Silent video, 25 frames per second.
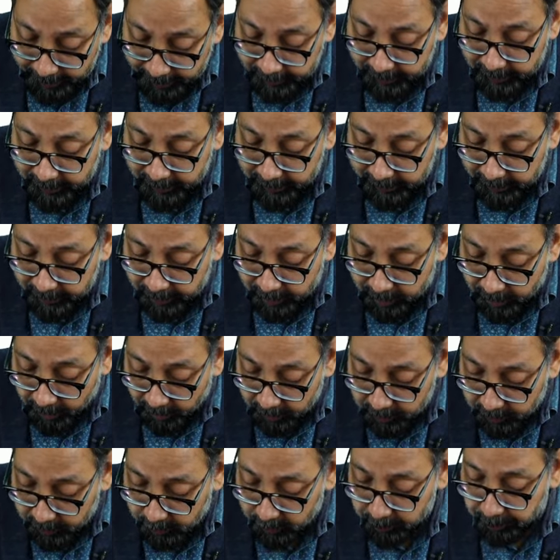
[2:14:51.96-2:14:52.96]
gene
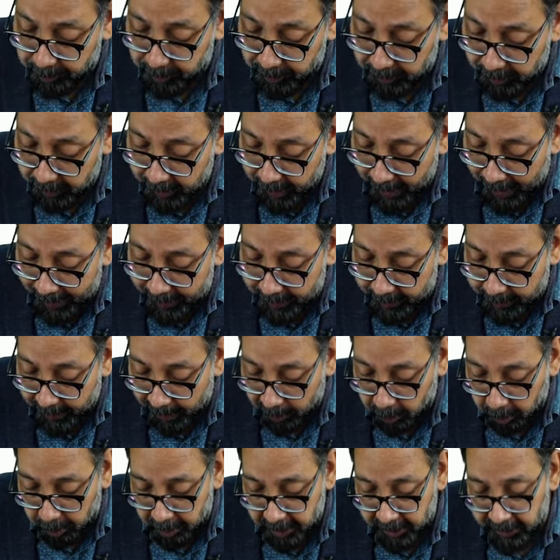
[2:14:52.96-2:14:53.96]
transcription and
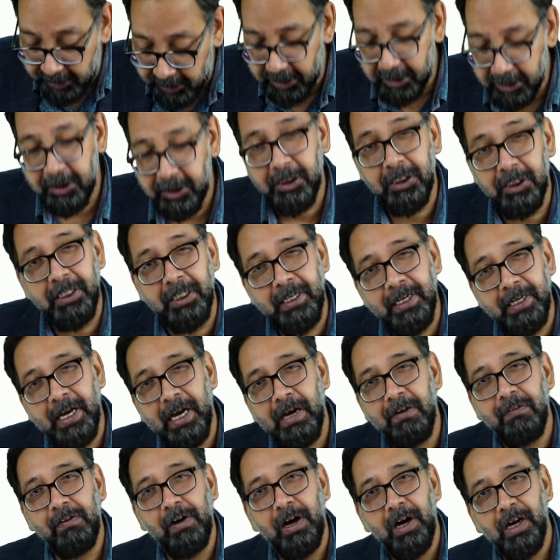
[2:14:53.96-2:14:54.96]
regulation. They
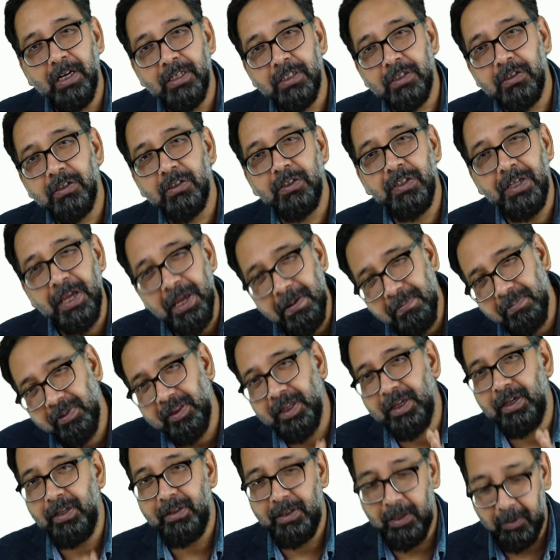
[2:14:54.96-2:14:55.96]
have asked same thing
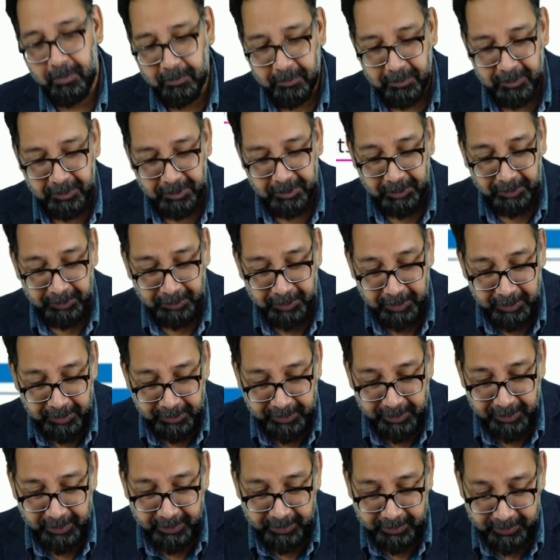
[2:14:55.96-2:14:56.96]
in the question.
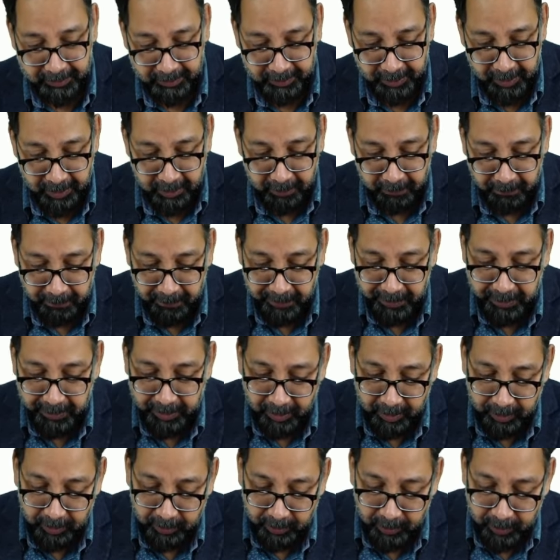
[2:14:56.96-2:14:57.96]
Yes, we
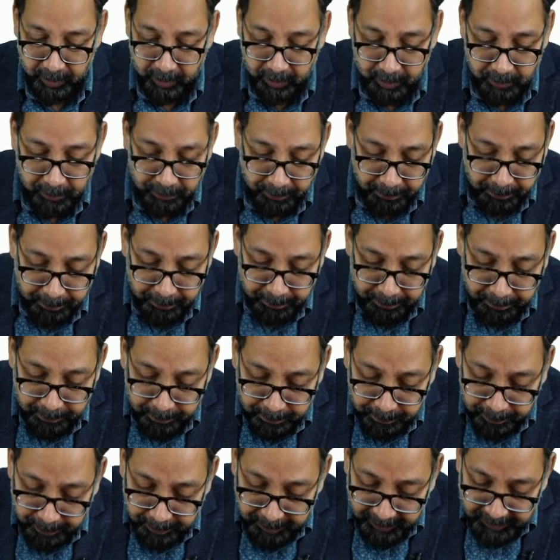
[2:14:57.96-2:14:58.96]
are
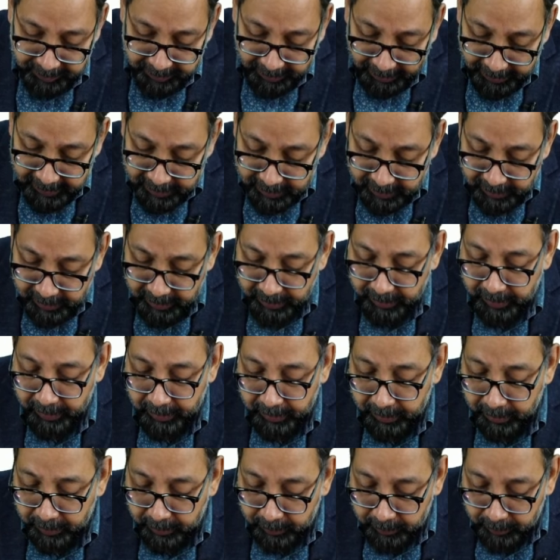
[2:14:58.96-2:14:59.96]
precisely
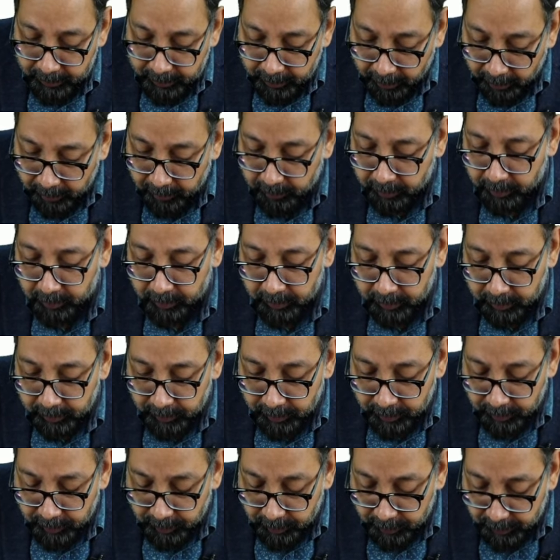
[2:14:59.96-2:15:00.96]
turn
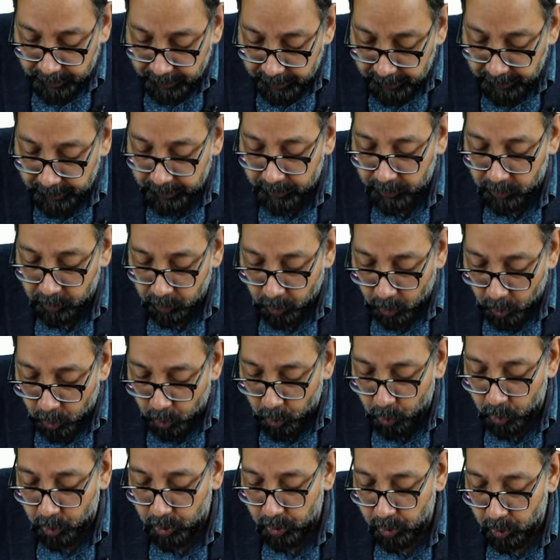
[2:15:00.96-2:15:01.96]
genes
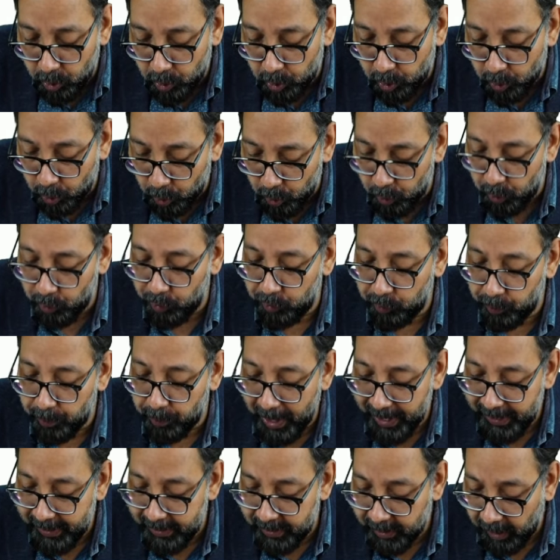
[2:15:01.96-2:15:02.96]
on or off
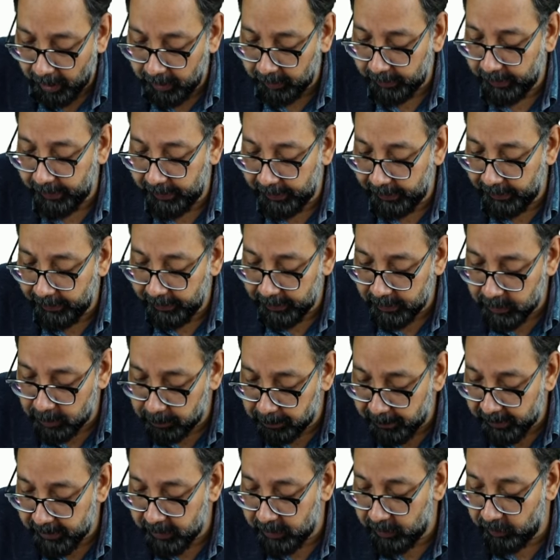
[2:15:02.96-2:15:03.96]
by targeting a
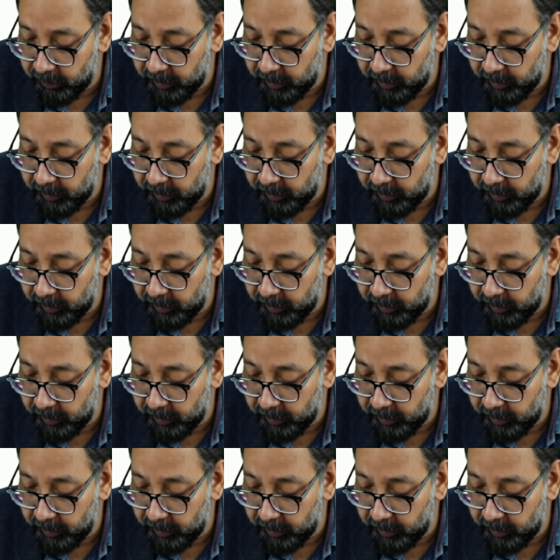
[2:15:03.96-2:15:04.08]
specific